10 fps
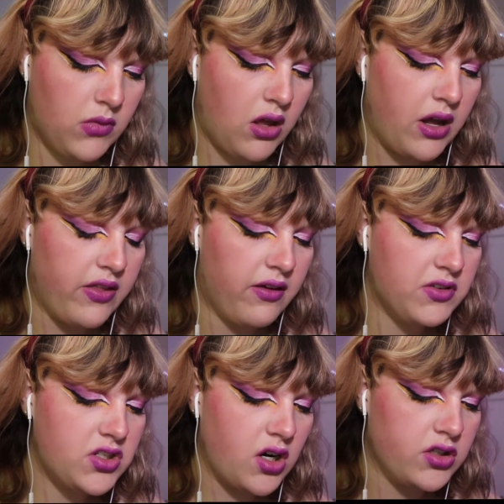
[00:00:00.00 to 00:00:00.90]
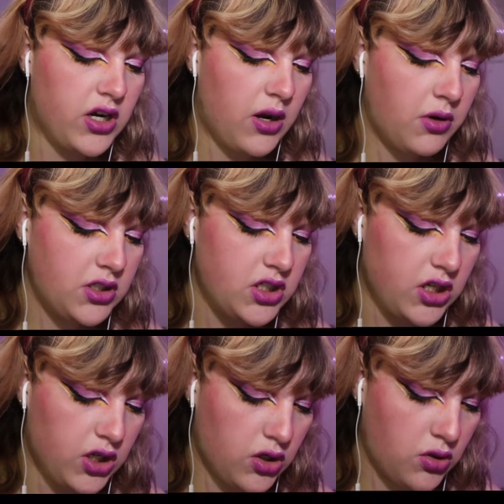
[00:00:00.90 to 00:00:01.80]
Okay, they have a Star Trek one
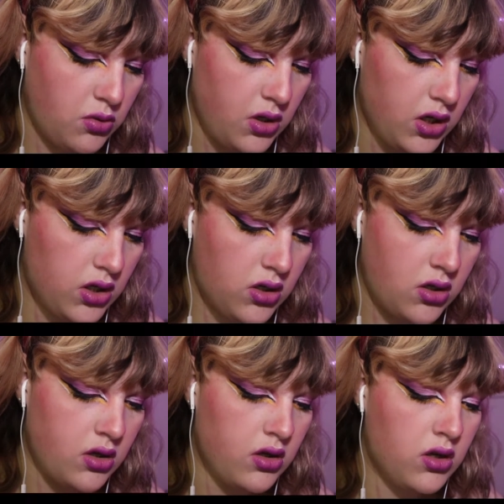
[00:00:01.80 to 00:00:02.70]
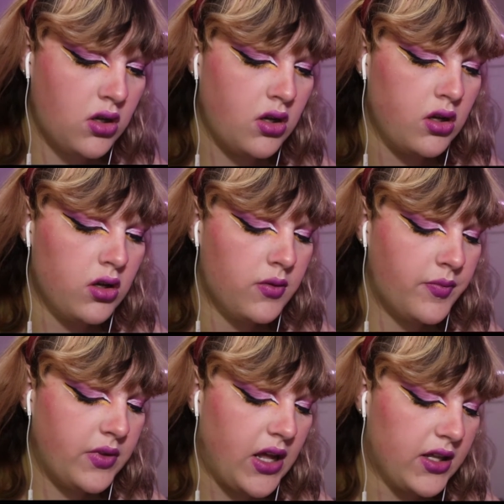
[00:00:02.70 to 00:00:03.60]
too.
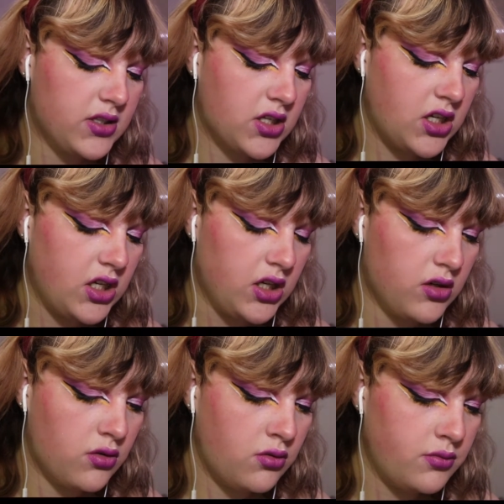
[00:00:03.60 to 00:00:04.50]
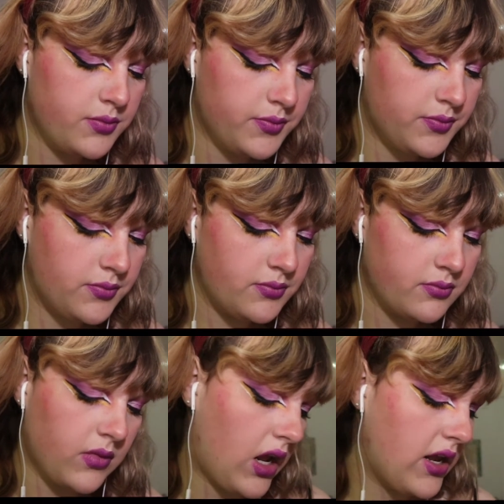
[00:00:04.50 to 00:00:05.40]
That's cute
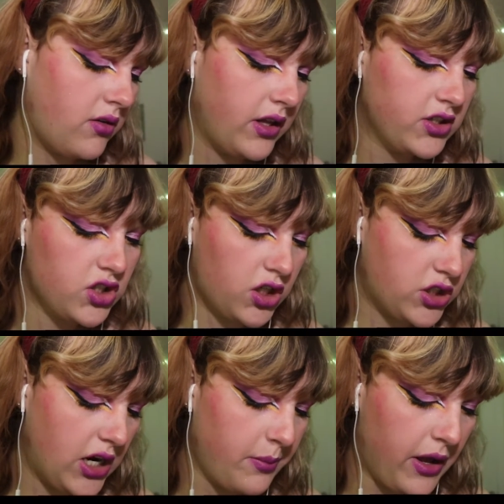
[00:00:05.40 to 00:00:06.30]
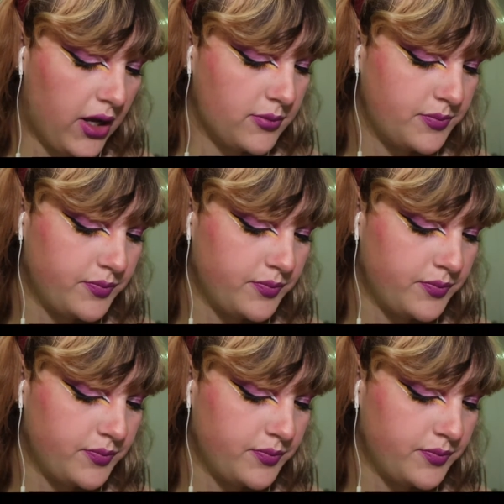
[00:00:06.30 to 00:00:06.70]
don't like Star Trek, but